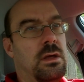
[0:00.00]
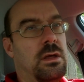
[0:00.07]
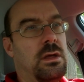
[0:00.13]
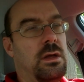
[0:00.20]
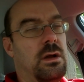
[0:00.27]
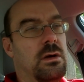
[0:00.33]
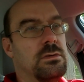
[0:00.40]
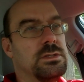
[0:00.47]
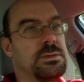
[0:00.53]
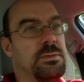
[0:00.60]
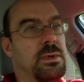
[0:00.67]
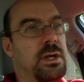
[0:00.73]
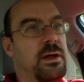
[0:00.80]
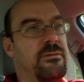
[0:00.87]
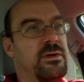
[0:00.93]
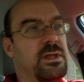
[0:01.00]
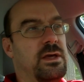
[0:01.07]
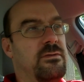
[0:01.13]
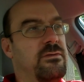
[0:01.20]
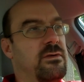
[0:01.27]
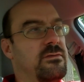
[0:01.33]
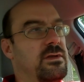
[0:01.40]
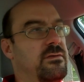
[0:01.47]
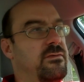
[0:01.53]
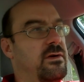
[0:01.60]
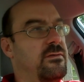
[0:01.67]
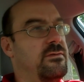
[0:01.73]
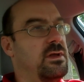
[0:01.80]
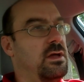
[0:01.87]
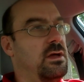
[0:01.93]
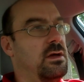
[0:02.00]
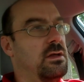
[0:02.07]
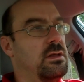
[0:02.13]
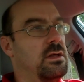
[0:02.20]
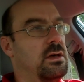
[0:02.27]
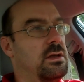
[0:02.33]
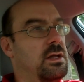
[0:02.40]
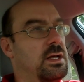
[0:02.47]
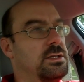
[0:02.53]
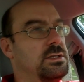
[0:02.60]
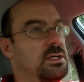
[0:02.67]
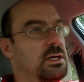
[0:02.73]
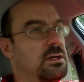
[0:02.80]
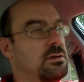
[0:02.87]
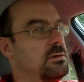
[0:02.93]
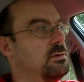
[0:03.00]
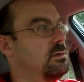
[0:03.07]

You know, split everything fifty fifty and then that's it.